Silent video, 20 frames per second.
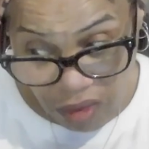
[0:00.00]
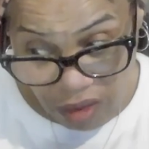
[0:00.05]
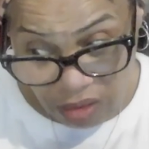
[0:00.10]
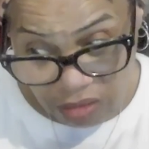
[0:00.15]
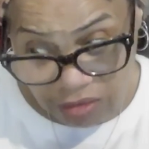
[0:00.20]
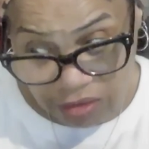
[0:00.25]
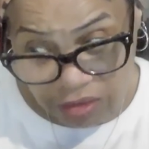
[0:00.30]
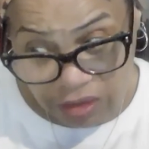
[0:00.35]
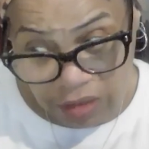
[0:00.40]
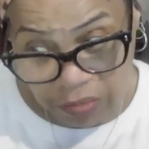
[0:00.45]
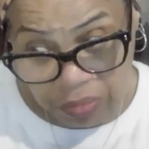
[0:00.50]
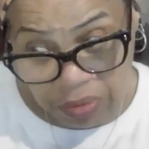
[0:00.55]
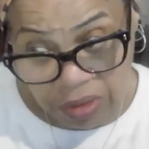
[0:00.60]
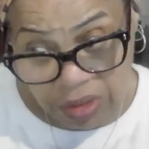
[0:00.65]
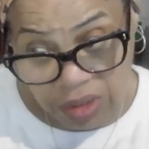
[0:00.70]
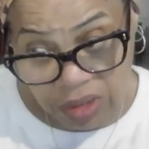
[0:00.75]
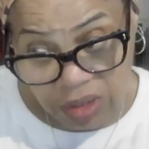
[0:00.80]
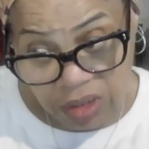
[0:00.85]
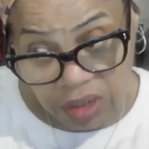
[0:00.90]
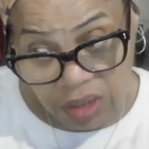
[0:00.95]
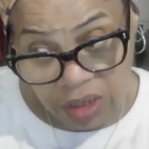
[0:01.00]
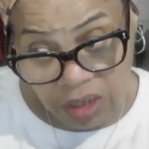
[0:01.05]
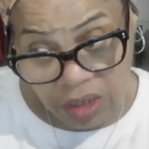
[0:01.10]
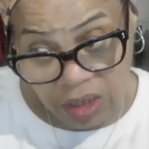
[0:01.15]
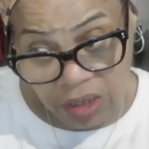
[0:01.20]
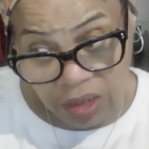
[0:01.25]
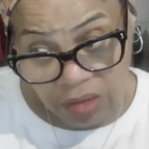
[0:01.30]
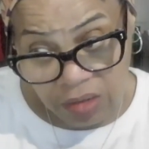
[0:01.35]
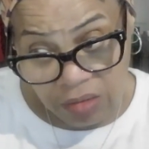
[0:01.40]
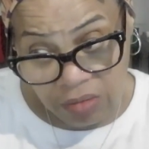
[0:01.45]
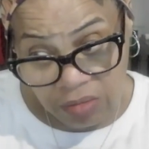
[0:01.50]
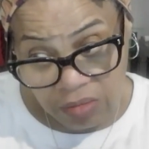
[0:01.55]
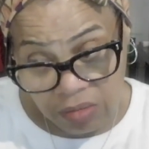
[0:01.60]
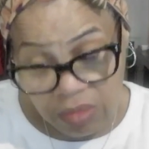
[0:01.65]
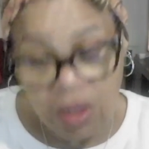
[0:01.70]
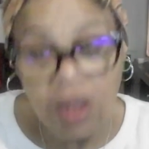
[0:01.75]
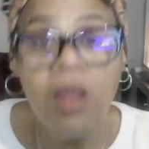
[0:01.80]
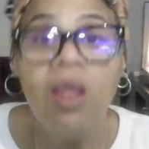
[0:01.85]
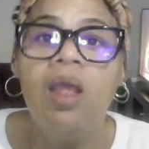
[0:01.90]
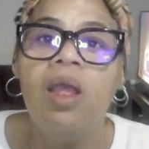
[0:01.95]
Sipping the tea.
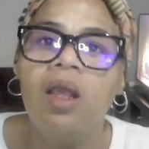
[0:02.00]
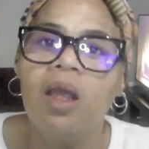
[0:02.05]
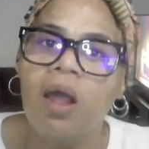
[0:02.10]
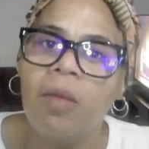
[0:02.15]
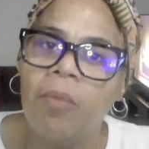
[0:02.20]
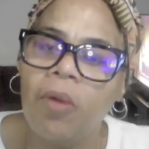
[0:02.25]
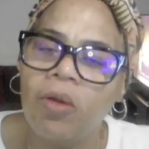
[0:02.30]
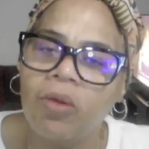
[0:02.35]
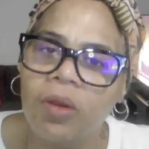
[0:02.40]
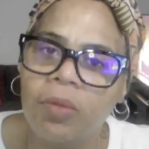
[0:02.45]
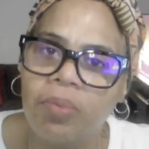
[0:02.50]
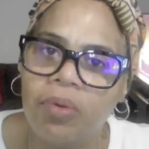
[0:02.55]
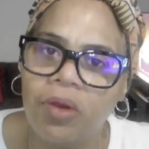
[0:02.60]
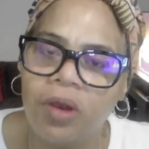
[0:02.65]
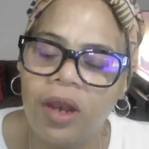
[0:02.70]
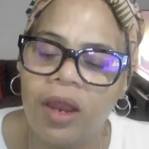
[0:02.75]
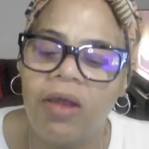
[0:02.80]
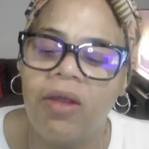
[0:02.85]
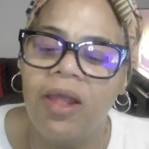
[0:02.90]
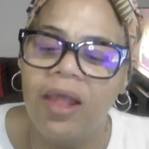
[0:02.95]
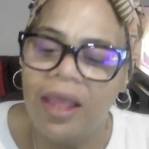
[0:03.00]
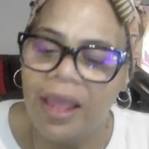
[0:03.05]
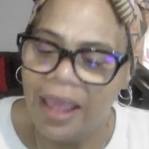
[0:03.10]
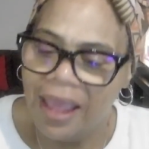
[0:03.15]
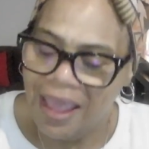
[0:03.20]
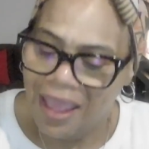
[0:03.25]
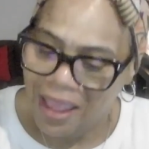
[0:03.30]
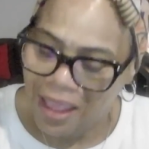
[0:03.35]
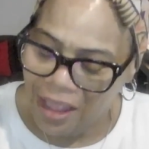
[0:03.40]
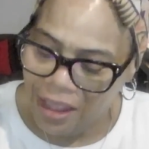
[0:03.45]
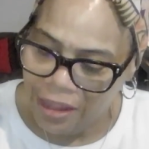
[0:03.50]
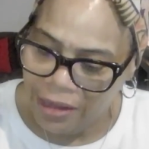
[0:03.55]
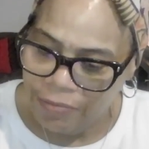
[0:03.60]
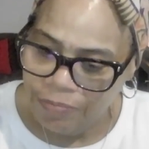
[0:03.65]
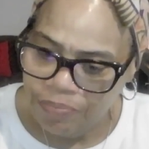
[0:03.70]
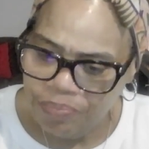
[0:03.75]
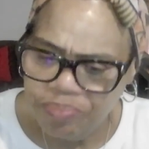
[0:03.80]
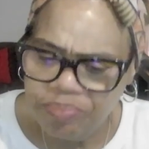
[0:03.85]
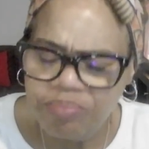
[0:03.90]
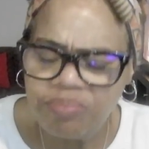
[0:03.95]
Come on and pull it out.
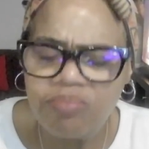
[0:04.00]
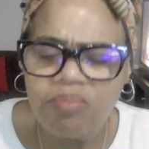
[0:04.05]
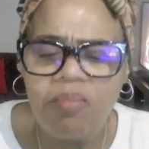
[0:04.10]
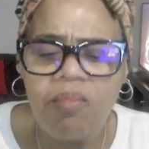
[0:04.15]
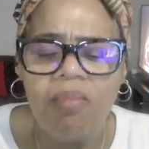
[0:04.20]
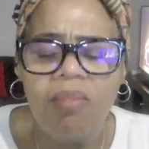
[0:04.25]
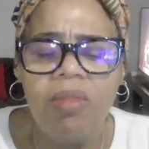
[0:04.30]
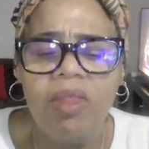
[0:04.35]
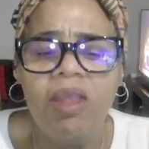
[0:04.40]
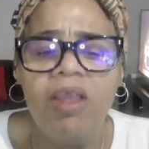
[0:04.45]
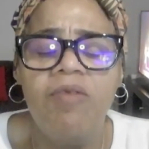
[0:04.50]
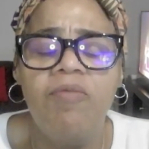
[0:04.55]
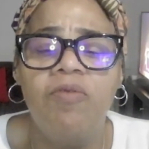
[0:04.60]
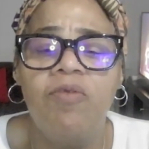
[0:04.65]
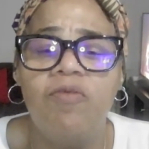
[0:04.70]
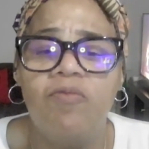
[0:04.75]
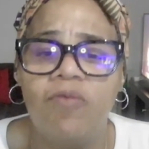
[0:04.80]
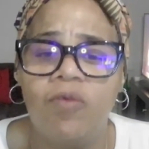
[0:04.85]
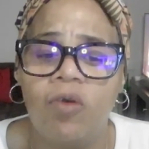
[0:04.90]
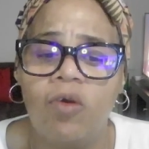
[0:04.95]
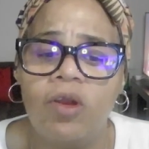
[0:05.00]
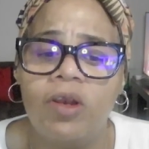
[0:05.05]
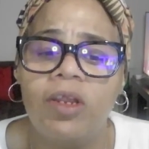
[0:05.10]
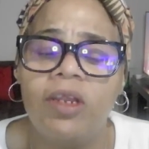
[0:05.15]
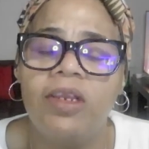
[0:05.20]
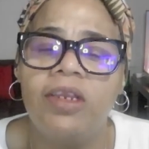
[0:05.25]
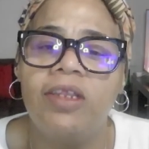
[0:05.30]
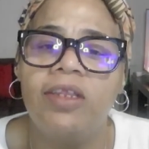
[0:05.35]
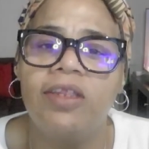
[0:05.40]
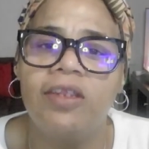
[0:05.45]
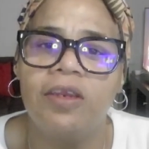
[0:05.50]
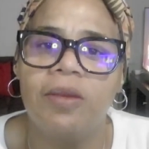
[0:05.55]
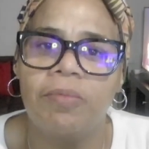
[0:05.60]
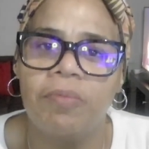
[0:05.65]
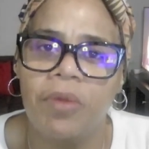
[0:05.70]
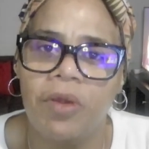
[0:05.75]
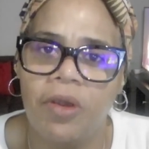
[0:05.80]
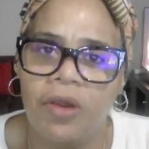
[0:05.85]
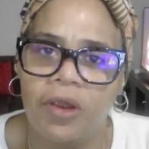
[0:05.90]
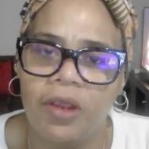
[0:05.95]
And if you flaunt it, it's an
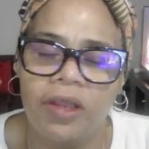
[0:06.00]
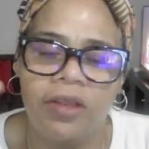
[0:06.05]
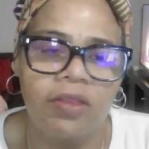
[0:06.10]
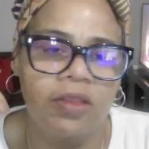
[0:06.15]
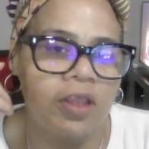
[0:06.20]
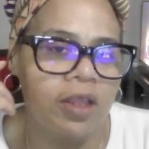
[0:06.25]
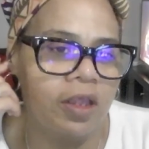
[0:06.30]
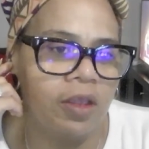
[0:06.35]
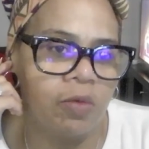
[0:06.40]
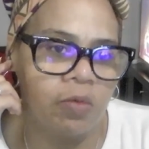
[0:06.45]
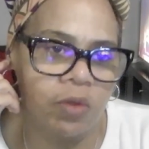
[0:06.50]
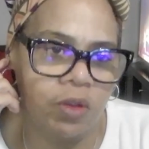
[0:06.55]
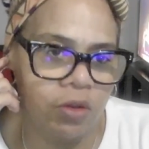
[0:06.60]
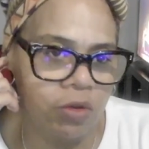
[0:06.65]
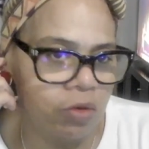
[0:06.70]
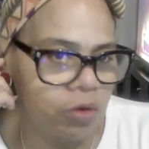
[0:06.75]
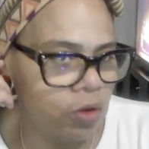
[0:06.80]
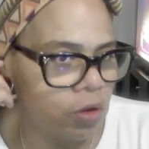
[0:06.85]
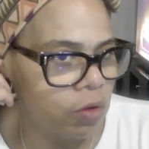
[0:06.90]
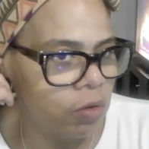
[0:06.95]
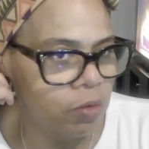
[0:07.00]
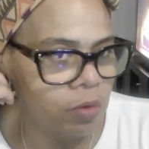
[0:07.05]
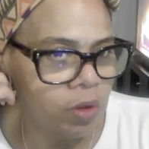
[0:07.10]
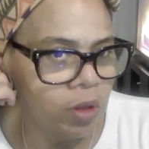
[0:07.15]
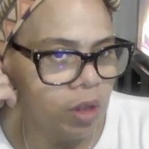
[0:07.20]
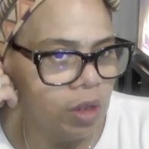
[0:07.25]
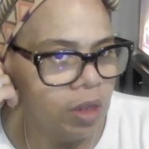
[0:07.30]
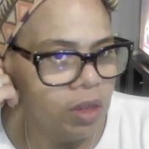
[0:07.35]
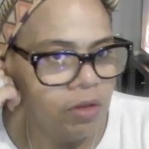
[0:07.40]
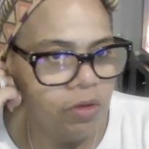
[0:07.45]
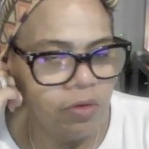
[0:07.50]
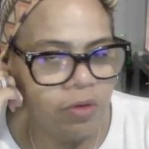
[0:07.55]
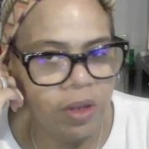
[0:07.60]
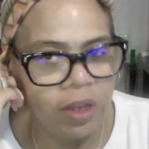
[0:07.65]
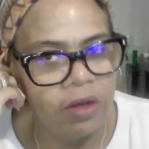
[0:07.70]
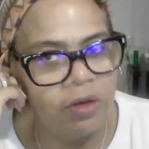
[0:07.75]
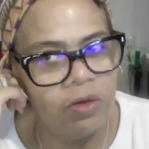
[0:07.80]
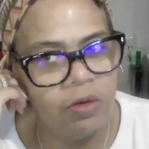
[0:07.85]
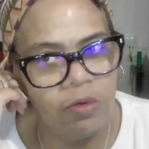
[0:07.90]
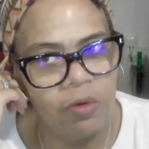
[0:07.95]
American thing where you
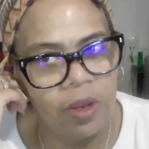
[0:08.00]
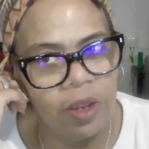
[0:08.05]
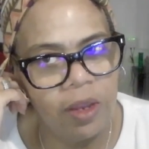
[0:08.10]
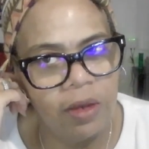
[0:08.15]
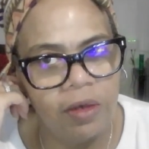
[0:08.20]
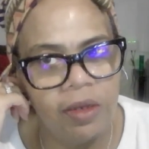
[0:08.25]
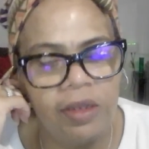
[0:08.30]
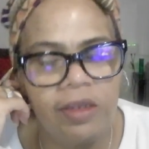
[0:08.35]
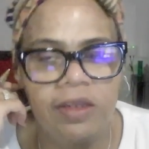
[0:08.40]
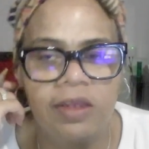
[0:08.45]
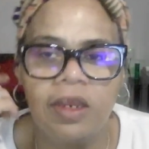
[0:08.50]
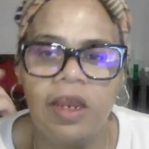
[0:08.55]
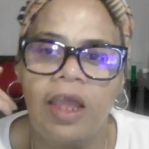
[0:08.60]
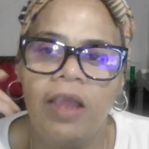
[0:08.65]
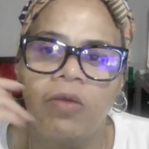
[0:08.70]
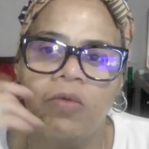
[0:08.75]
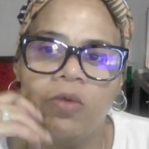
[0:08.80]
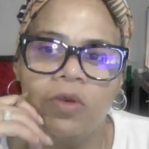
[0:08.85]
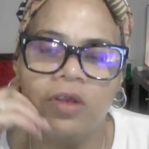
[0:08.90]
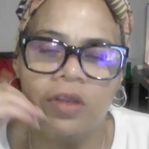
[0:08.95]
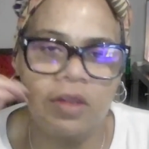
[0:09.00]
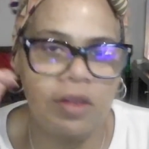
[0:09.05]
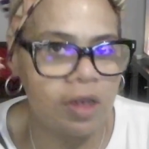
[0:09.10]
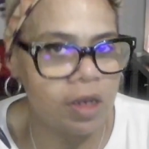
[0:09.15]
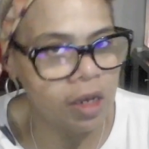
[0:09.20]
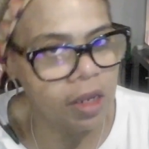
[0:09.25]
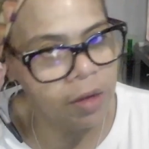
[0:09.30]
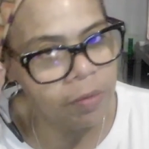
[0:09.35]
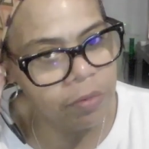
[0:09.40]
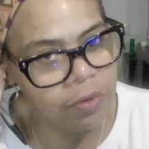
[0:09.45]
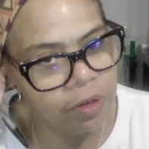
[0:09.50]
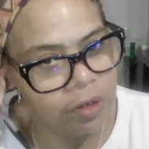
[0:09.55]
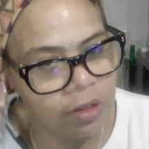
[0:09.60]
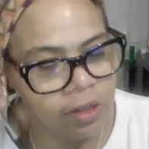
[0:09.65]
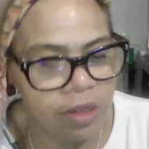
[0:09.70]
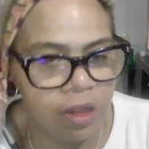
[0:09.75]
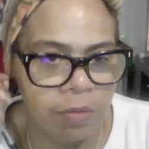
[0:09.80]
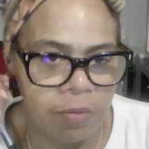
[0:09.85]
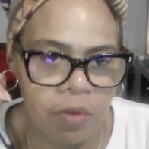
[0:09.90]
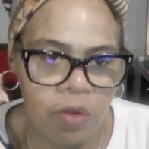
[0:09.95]
can't do that. It's like when the celebrities
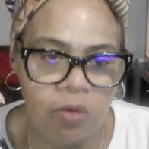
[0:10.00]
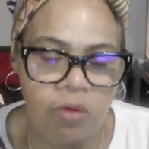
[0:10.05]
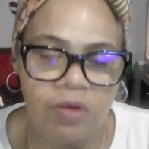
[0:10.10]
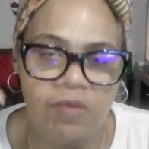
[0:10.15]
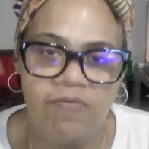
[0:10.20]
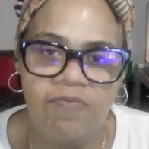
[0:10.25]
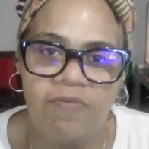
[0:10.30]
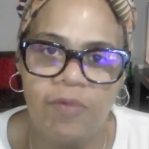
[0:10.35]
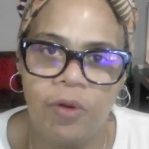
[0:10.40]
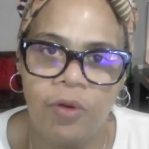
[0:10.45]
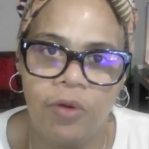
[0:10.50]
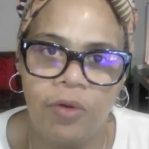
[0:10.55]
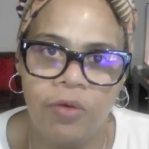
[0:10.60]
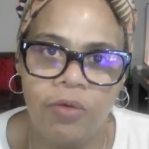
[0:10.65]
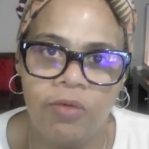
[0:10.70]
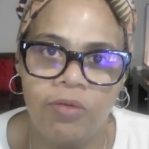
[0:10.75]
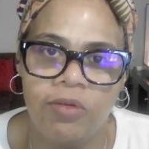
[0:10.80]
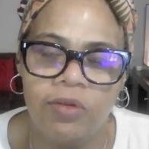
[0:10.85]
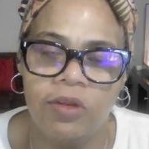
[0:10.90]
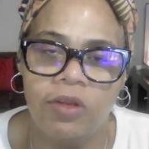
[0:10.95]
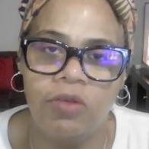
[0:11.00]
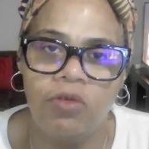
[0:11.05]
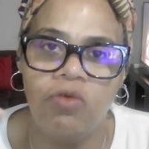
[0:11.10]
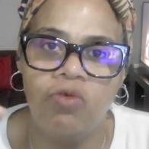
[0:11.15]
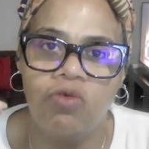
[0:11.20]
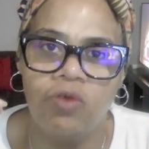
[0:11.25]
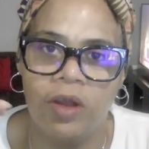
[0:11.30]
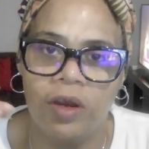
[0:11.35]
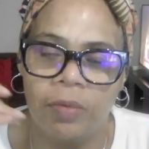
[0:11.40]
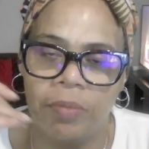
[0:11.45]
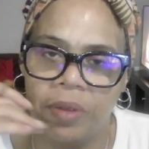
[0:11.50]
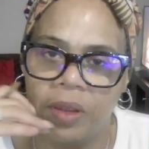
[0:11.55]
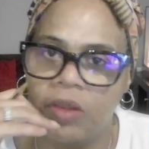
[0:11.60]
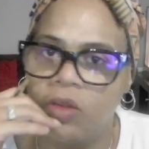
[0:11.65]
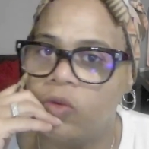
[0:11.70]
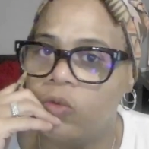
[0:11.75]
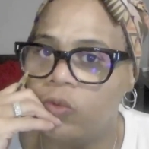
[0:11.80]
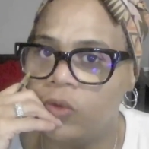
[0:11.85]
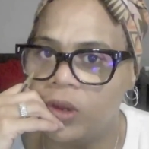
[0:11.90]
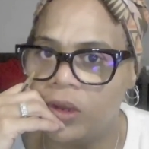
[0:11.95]
come on in furs and you trying to pay
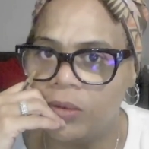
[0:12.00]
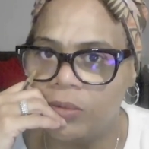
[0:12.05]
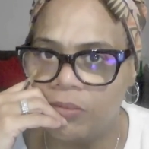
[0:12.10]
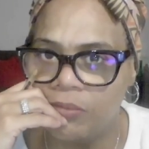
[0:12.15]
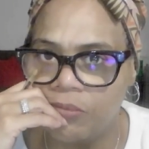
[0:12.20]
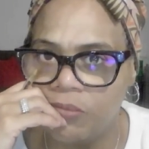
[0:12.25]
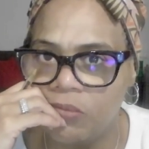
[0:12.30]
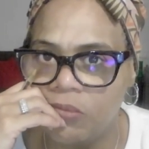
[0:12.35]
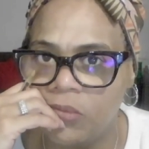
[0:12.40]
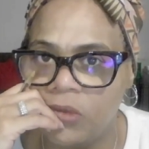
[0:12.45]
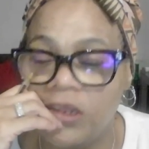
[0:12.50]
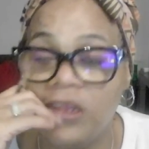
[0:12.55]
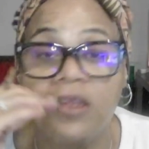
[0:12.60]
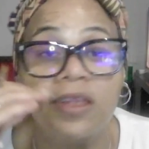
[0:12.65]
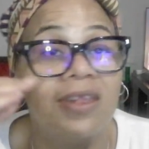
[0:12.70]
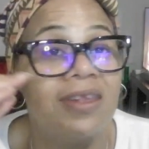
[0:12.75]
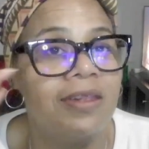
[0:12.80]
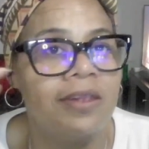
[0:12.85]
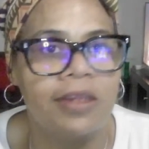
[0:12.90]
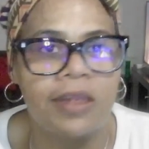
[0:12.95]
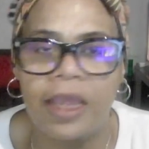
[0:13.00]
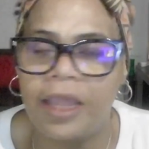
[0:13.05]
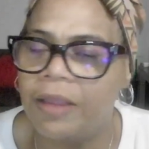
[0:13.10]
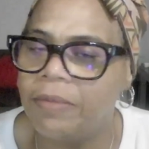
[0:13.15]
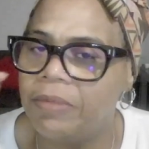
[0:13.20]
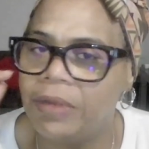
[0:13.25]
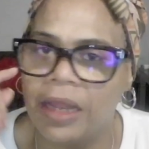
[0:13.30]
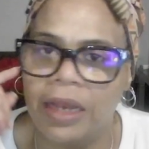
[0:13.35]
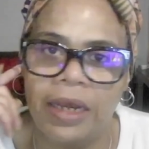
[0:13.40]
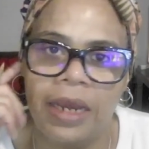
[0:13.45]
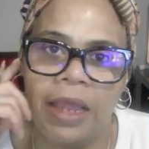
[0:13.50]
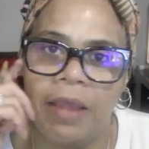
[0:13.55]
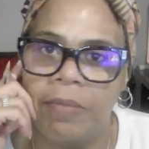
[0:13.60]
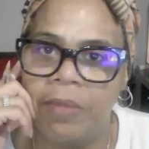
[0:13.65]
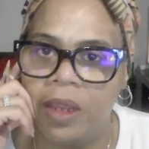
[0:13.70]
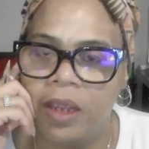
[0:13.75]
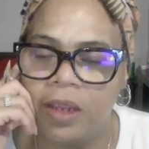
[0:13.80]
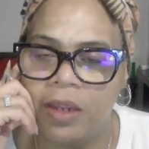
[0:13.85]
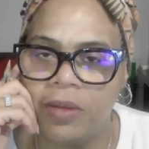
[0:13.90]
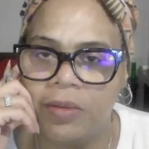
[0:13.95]
your rent. It's the same
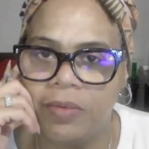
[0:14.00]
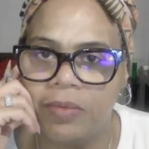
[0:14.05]
dynamic.